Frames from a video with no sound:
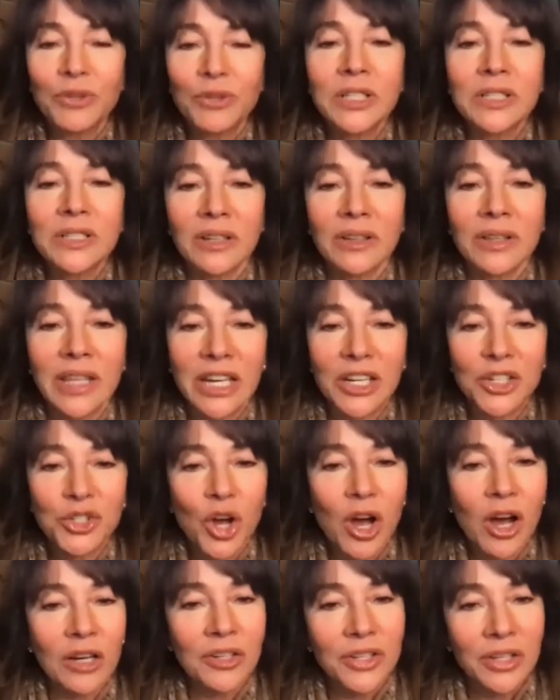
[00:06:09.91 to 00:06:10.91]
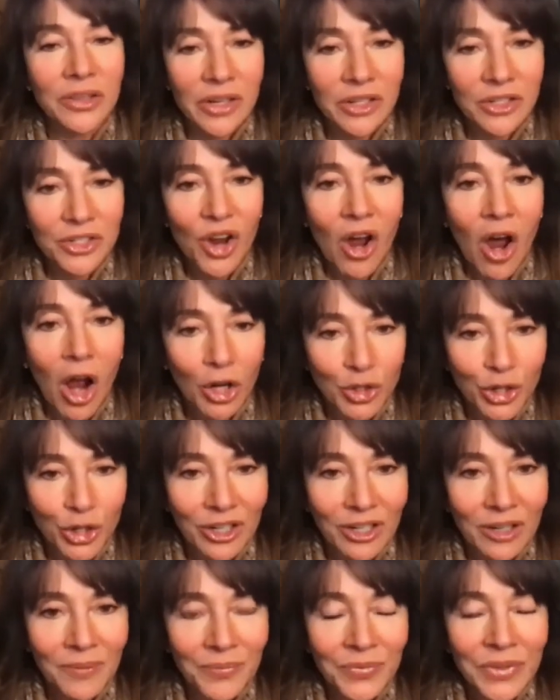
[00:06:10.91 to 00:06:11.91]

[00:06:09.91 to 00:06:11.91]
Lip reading: until they talk to their doctor.